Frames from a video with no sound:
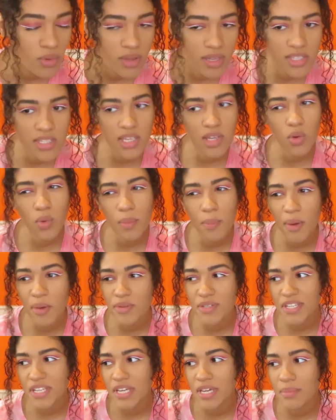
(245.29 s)
Is it
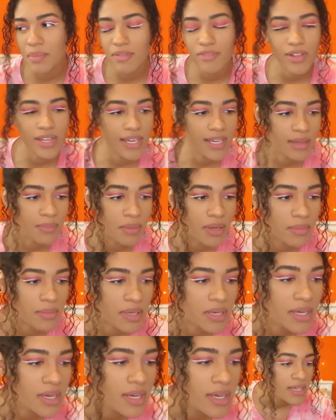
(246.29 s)
equipo team? I feel like it might
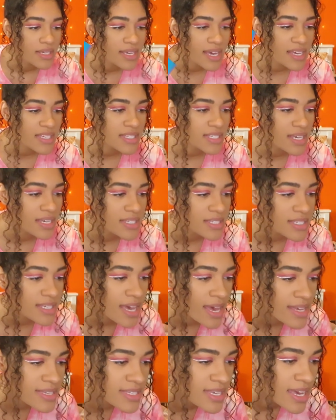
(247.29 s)
be. Yes, yes,
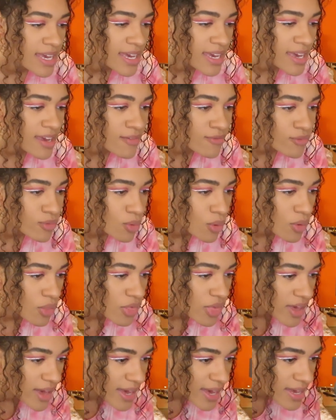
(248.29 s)
yes, here for
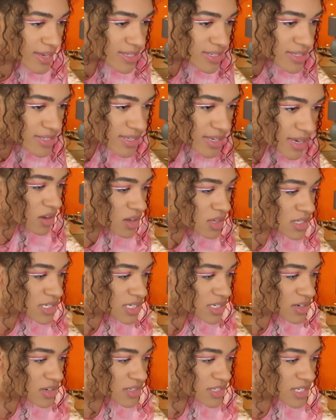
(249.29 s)
this.
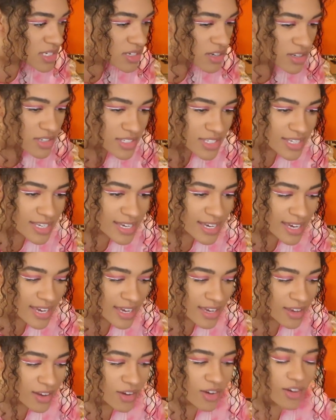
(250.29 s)
Ozzy, Ozzy, Ozzy.